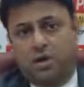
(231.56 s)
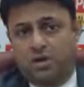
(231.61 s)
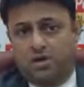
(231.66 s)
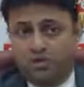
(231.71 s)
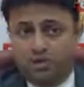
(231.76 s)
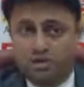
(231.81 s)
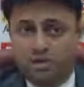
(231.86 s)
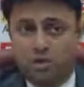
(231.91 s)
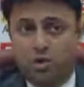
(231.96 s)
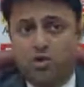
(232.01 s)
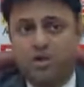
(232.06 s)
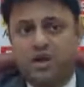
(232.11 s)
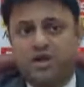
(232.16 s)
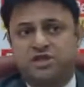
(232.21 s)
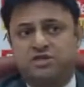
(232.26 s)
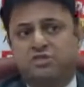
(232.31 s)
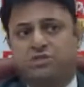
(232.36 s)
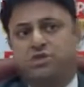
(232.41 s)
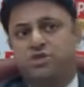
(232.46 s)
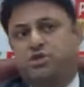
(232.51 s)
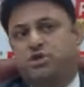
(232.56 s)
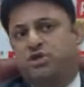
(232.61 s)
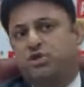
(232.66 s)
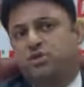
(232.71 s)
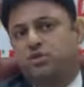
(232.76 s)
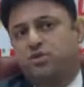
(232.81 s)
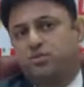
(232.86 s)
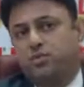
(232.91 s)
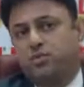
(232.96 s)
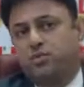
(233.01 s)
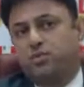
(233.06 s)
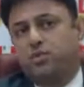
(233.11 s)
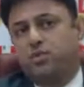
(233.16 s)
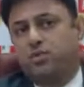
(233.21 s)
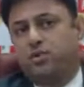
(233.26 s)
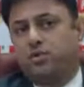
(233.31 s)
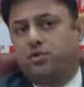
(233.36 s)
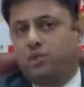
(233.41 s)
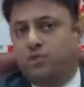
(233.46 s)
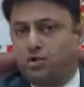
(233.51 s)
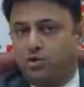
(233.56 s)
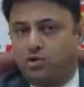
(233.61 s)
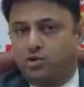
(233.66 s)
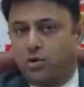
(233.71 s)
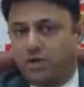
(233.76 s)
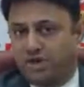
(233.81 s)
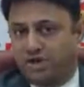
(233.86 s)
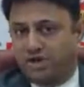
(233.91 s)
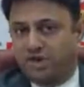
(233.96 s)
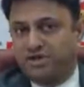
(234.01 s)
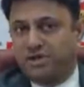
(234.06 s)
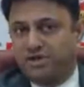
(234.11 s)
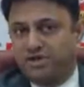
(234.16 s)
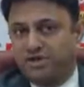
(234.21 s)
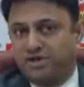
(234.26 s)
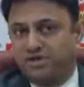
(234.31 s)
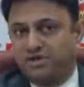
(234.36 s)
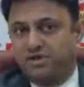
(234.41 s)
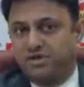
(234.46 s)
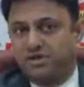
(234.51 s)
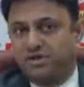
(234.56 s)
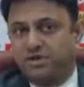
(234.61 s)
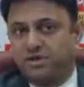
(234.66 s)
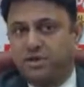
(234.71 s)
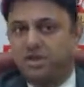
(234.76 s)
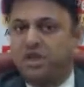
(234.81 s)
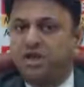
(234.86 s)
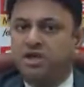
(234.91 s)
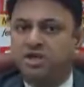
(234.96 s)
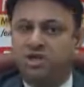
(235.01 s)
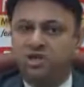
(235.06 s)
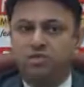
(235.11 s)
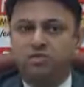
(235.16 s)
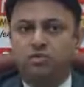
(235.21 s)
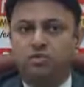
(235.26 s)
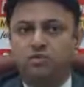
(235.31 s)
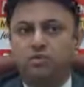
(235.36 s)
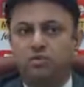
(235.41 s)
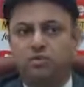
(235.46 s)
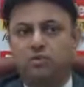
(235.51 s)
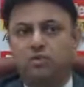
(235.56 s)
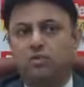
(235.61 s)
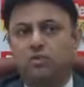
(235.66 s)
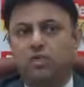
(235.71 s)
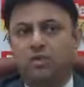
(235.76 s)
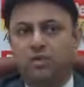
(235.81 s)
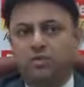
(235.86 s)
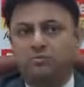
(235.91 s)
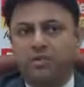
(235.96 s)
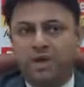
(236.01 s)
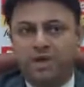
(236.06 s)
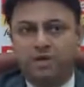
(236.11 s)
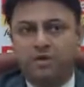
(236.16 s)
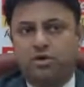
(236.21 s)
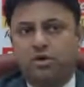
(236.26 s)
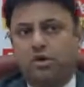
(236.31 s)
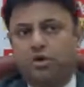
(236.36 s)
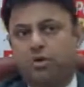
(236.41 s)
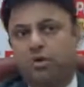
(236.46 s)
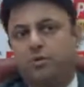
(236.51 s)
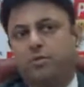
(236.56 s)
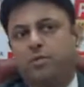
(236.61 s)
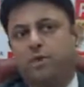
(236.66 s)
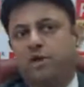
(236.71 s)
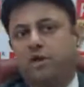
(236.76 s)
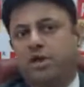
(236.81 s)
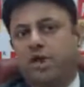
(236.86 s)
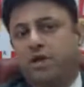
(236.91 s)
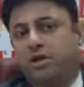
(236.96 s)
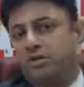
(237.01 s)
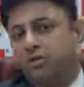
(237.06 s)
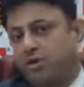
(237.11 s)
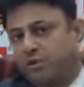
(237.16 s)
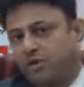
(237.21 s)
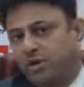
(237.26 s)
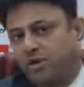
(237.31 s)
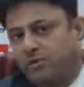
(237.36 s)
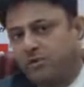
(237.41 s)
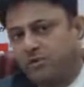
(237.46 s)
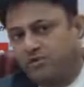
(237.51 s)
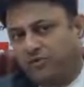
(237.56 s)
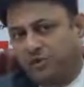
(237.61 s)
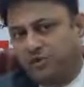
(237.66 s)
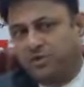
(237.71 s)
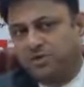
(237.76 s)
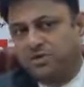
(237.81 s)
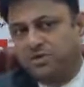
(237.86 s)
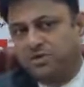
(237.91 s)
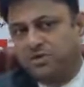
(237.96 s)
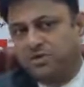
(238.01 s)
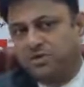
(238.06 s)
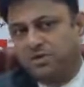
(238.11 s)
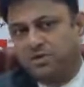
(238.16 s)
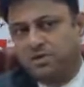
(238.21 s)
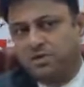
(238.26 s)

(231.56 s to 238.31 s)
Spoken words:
there's low exposure to low quality credits in tune with macroeconomic and corporate performance.